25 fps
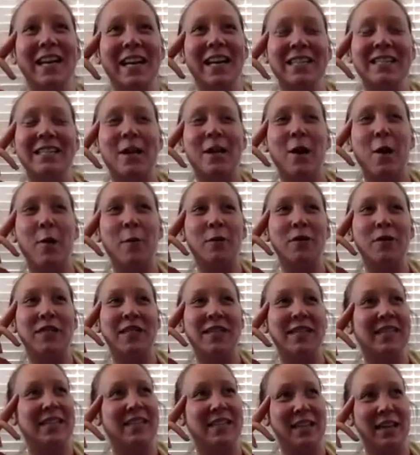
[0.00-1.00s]
It's almost
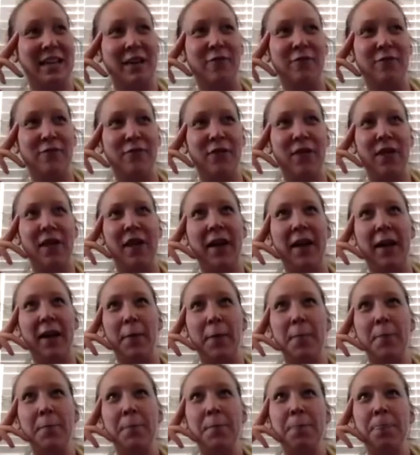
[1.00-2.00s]
as if like
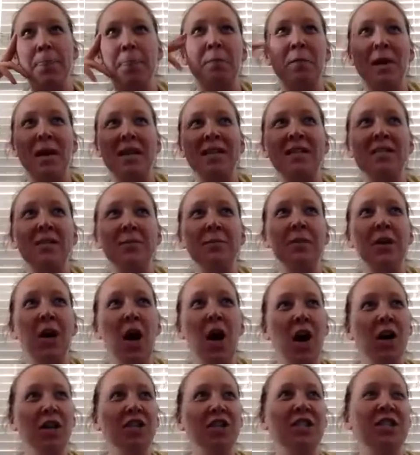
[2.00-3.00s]
my
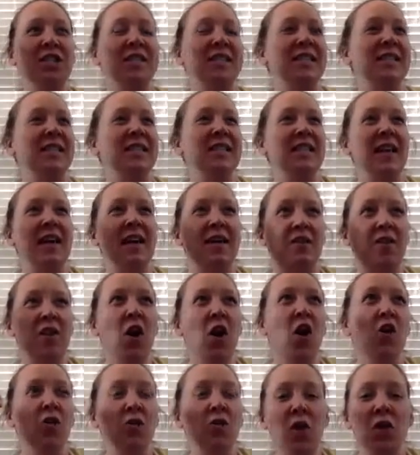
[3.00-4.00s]
subconscious is like,
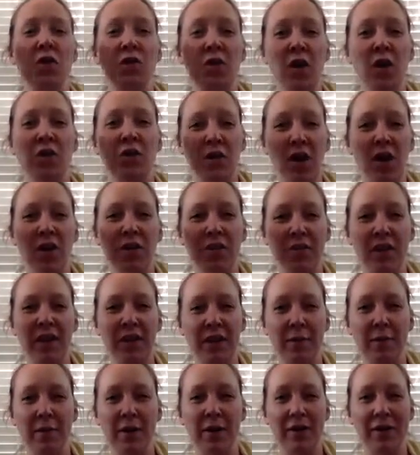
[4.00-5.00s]
no, no, no, don't
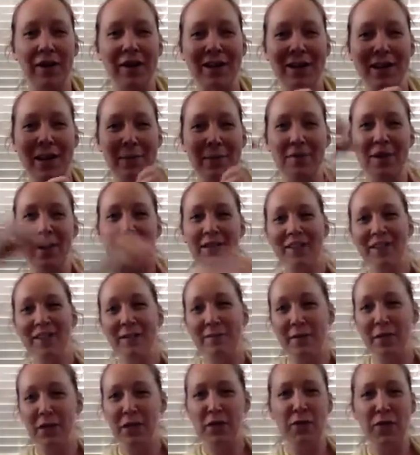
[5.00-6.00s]
think about it. I'm not
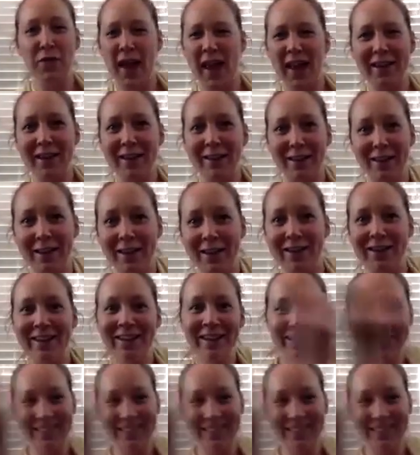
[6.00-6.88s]
giving you anything.